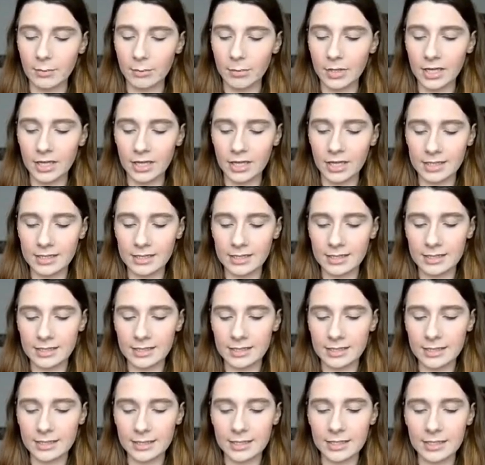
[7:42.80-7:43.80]

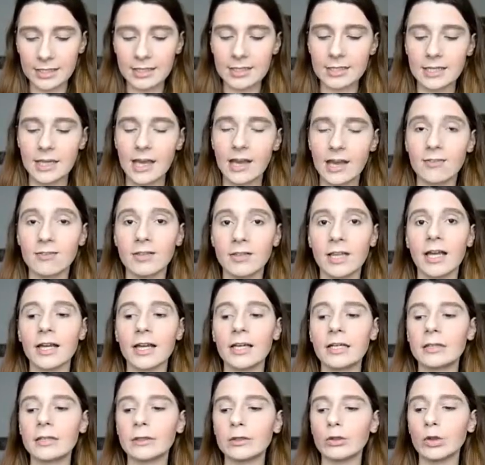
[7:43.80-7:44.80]
because these have
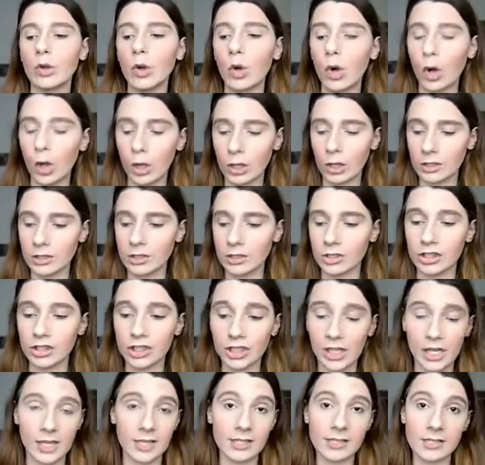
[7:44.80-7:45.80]
like all the
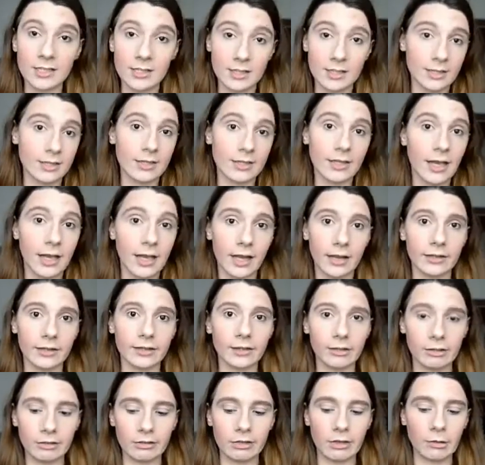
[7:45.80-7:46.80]
shades that
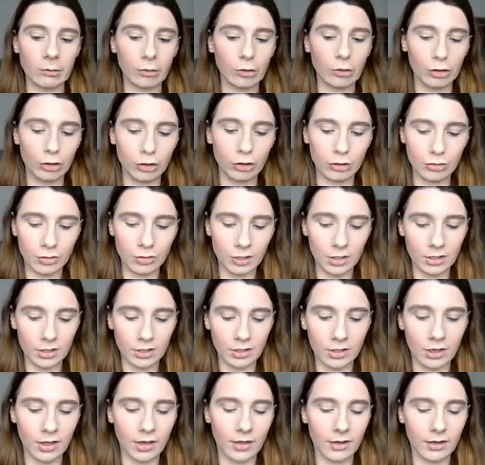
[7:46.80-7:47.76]
I'm going to need.